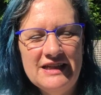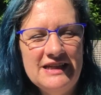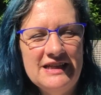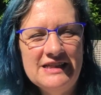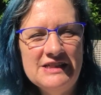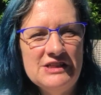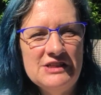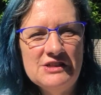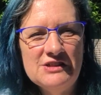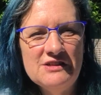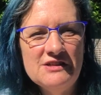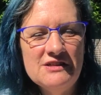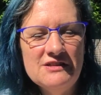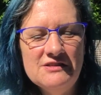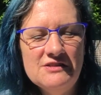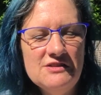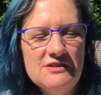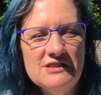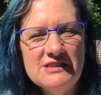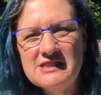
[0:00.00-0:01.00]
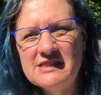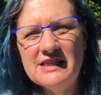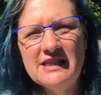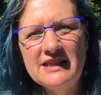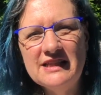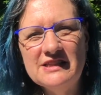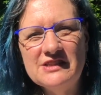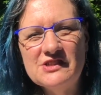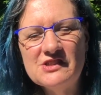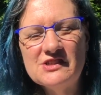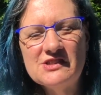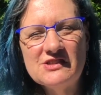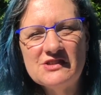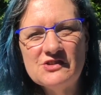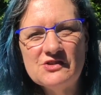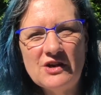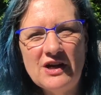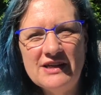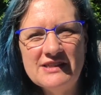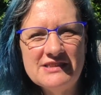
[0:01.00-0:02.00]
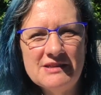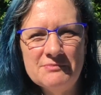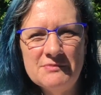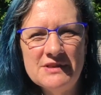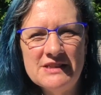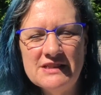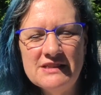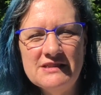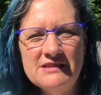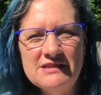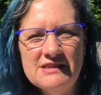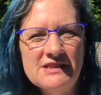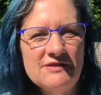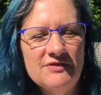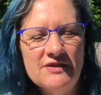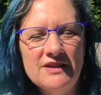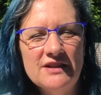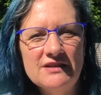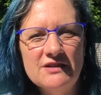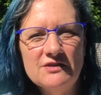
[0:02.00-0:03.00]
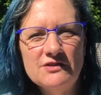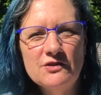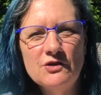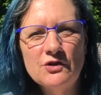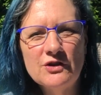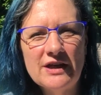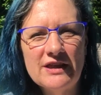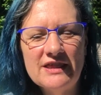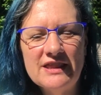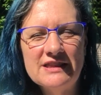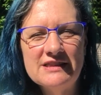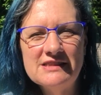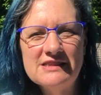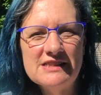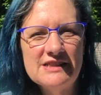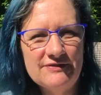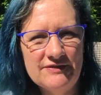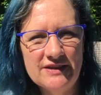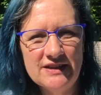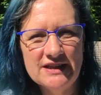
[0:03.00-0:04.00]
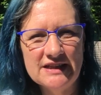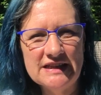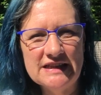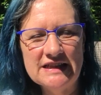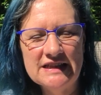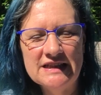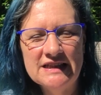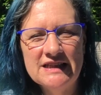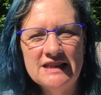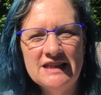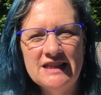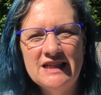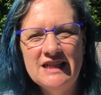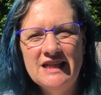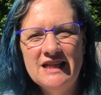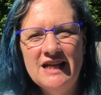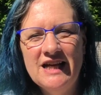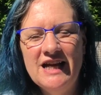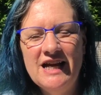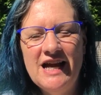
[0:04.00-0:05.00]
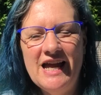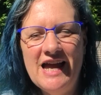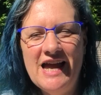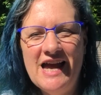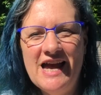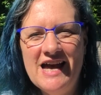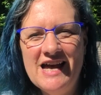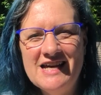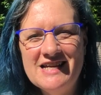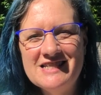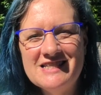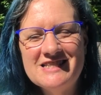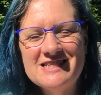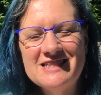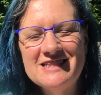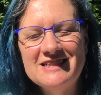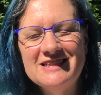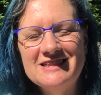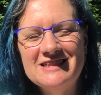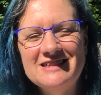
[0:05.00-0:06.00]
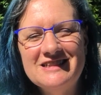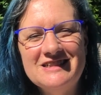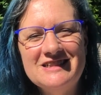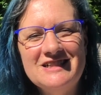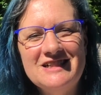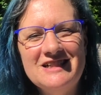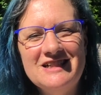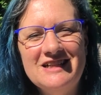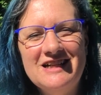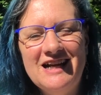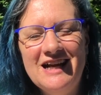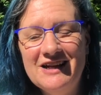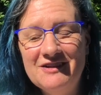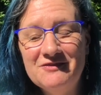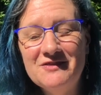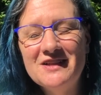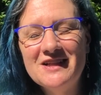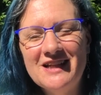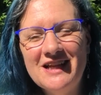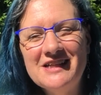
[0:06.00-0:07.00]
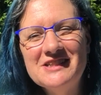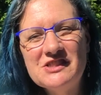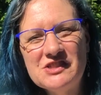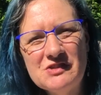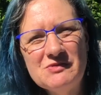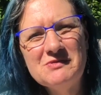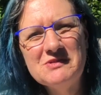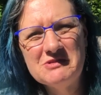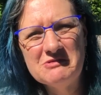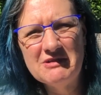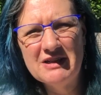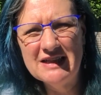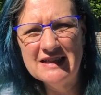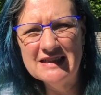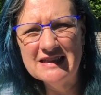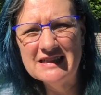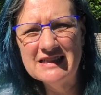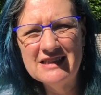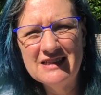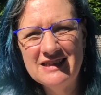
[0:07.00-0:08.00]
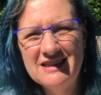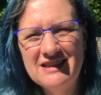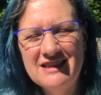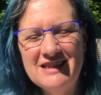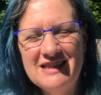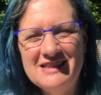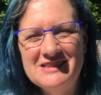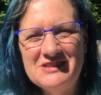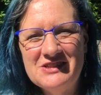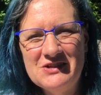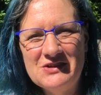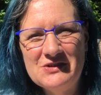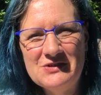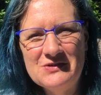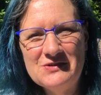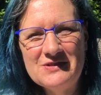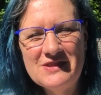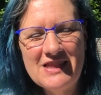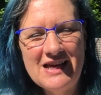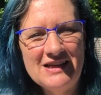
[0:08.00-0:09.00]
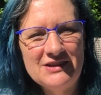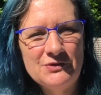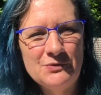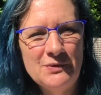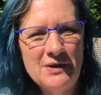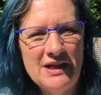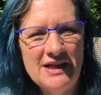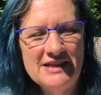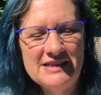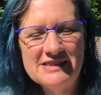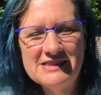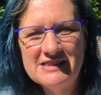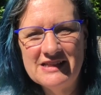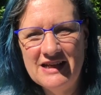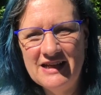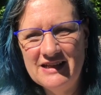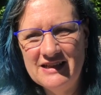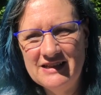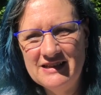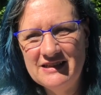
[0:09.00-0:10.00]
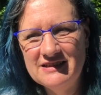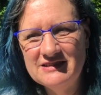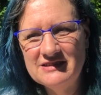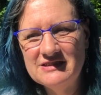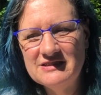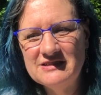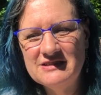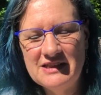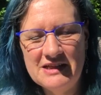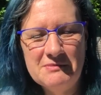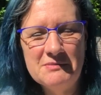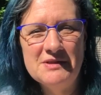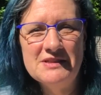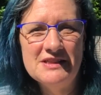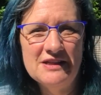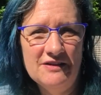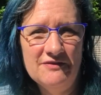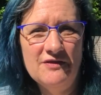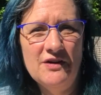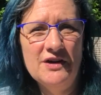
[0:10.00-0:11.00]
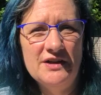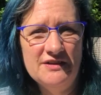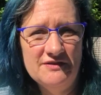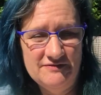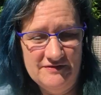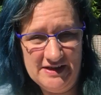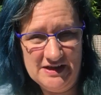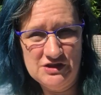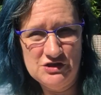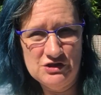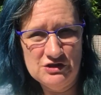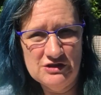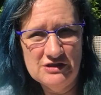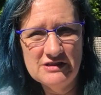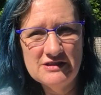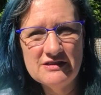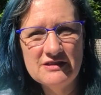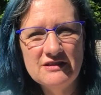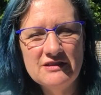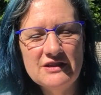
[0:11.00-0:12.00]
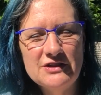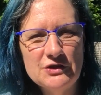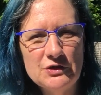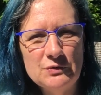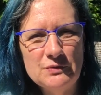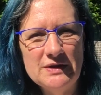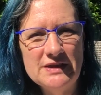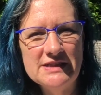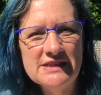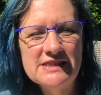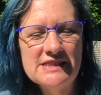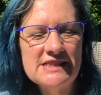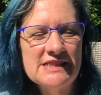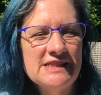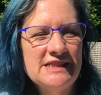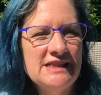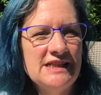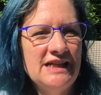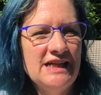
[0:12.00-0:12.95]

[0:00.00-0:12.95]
in the city. Just try something different. Look at things differently. And I realized she was right. So that's when I decided to take myself on adventures, little ones.